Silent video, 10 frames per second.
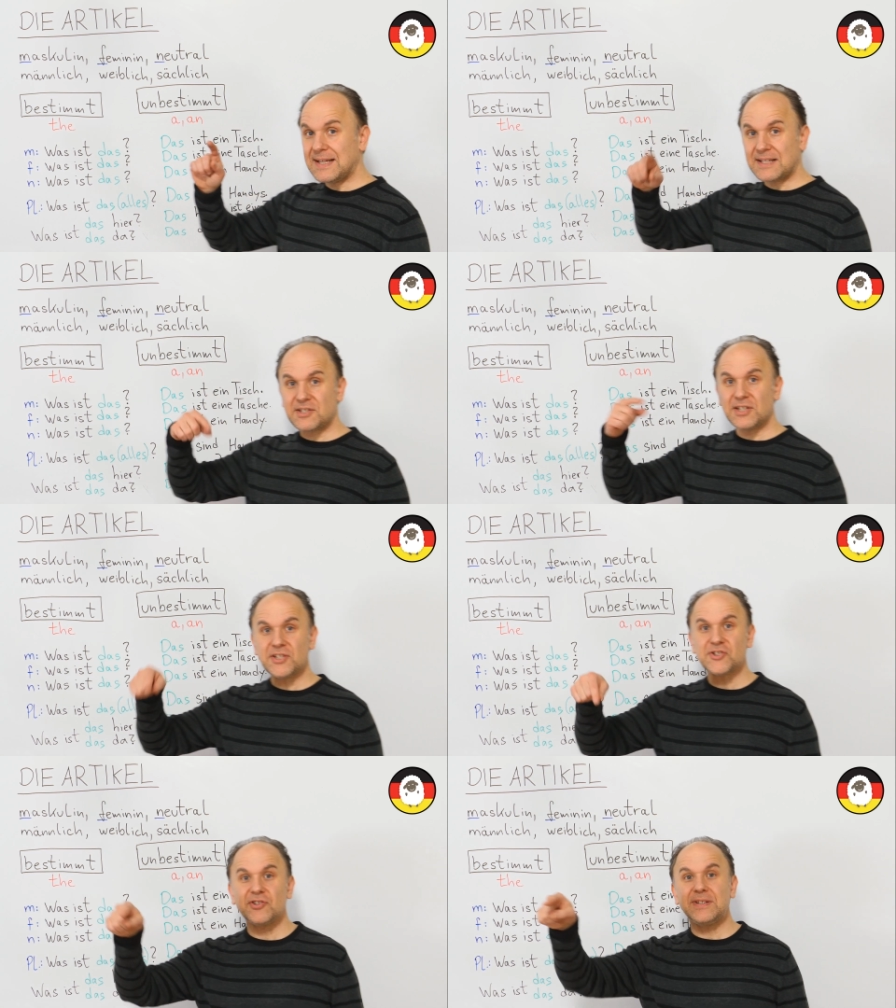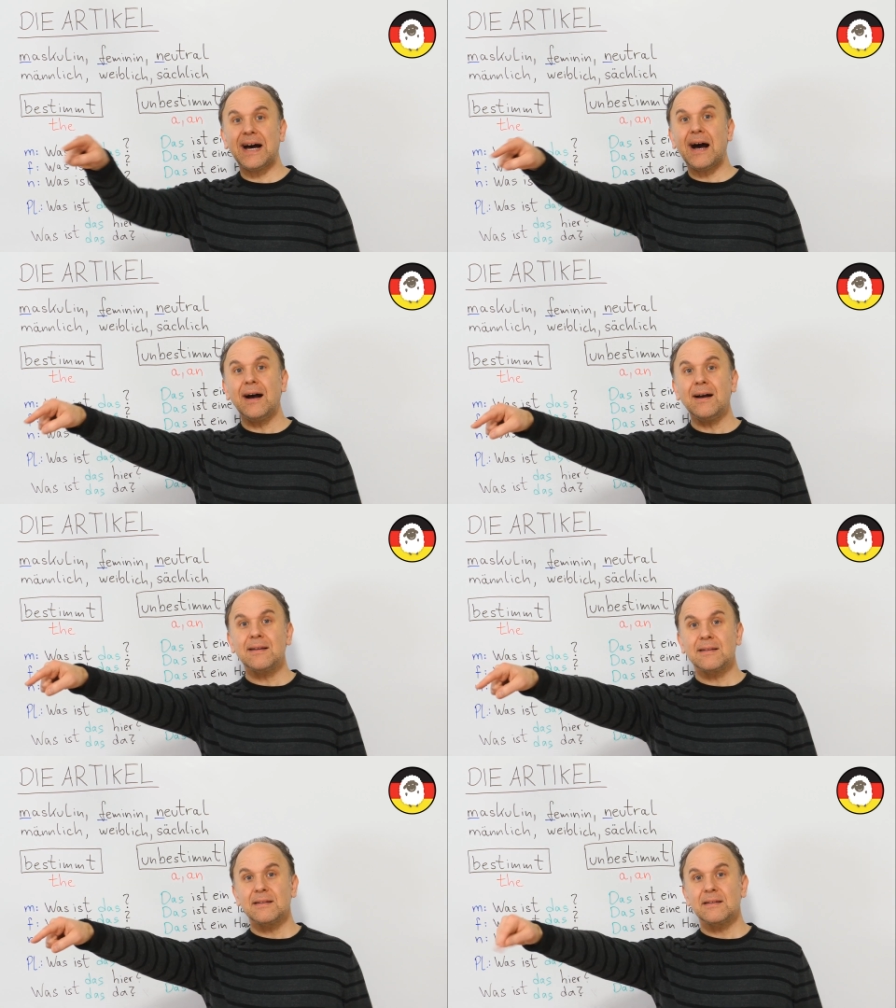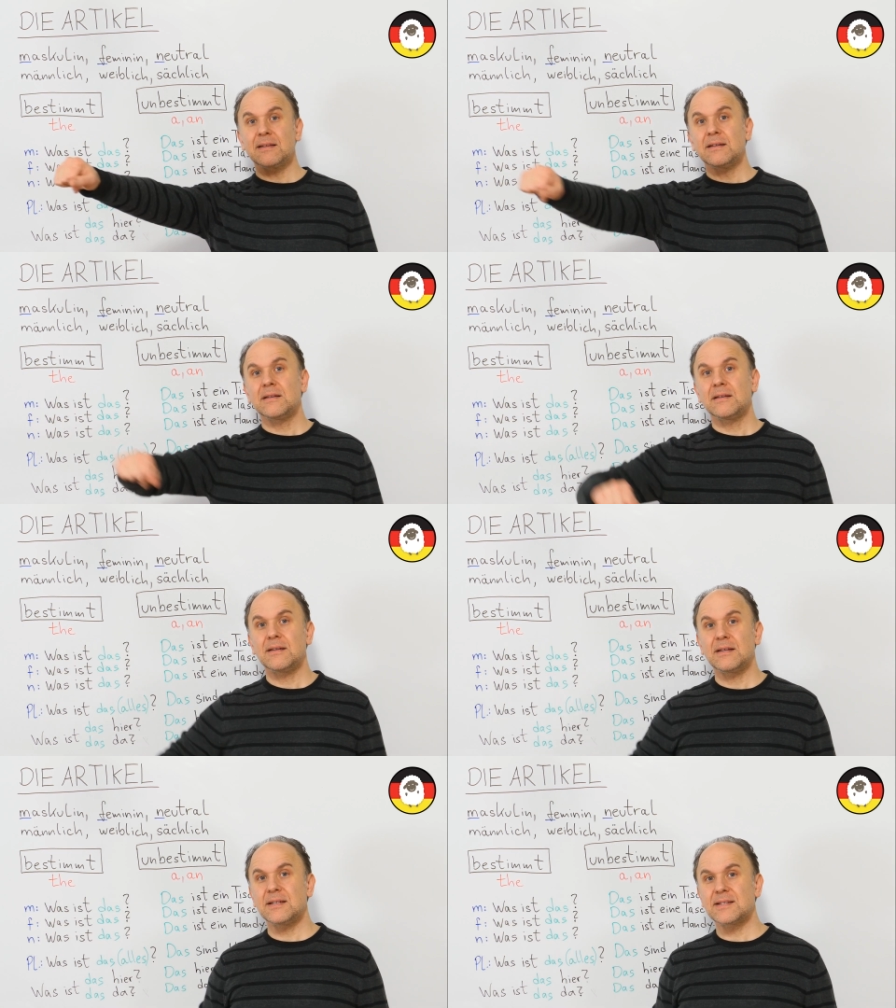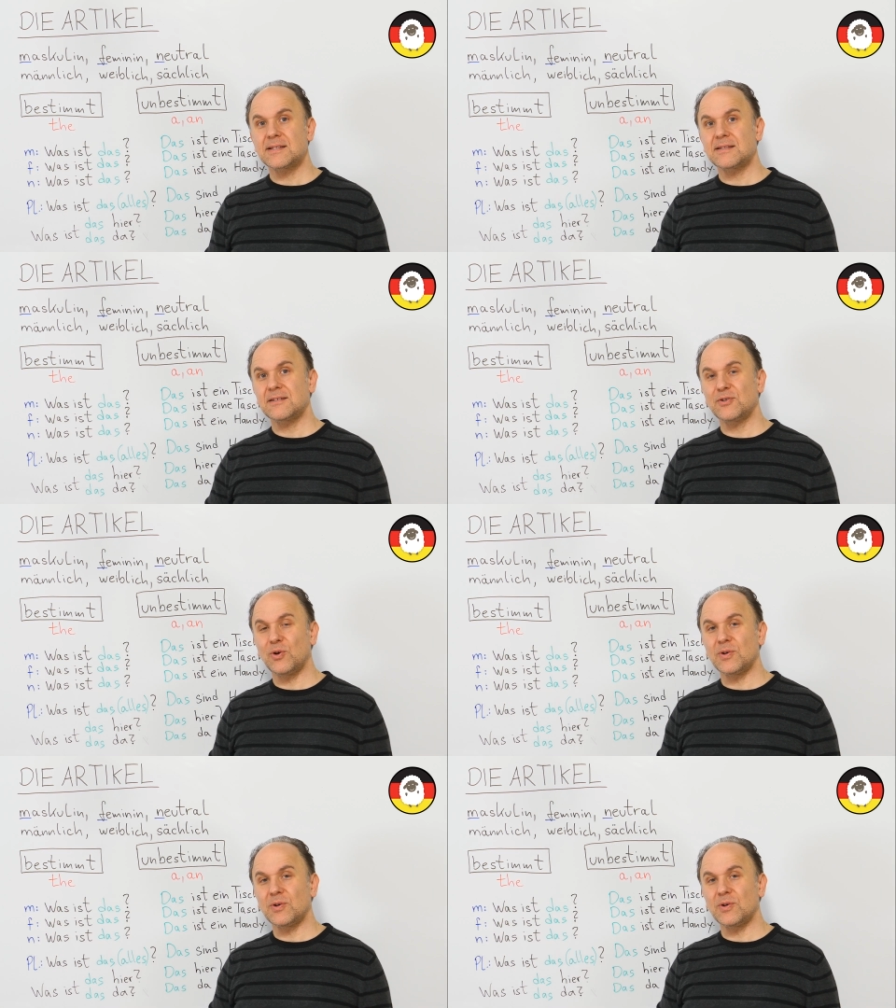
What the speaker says: der Tisch da ist